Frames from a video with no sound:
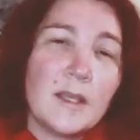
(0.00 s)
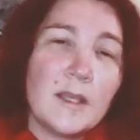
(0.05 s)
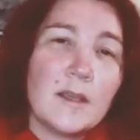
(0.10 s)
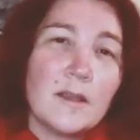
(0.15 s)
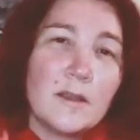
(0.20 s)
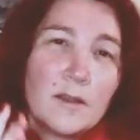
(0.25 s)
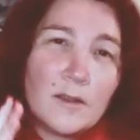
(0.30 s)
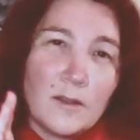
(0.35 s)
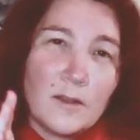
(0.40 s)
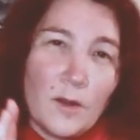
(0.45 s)

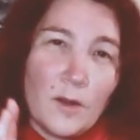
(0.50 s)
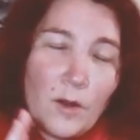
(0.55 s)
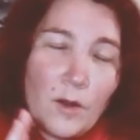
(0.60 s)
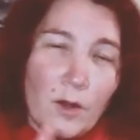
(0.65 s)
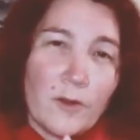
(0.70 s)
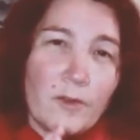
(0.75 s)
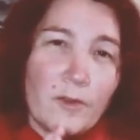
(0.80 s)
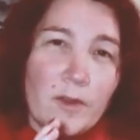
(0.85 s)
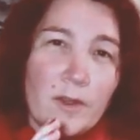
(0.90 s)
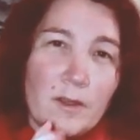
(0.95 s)
be
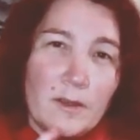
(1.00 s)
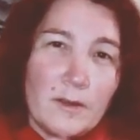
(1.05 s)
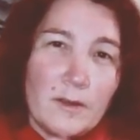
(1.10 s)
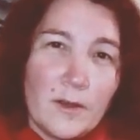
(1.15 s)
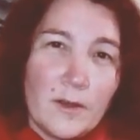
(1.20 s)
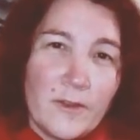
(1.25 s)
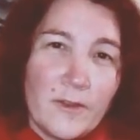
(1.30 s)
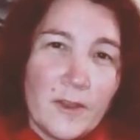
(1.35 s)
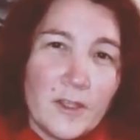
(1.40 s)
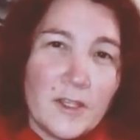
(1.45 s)
on
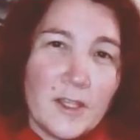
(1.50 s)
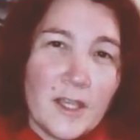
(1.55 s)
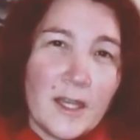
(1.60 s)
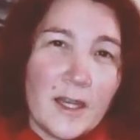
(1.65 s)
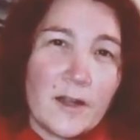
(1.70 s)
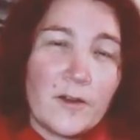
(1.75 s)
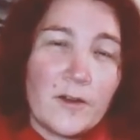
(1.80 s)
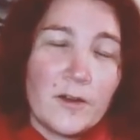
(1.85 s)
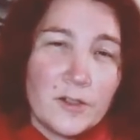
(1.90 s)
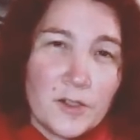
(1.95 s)
the
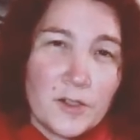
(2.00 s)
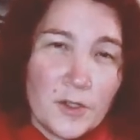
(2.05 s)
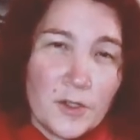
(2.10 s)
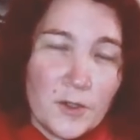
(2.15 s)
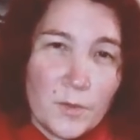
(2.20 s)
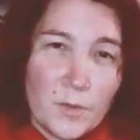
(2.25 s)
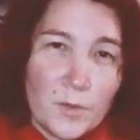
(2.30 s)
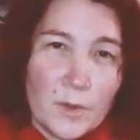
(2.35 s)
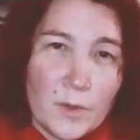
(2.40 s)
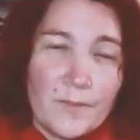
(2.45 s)
year
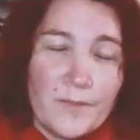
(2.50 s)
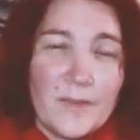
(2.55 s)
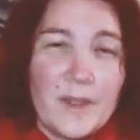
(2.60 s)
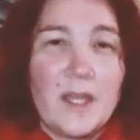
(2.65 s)
2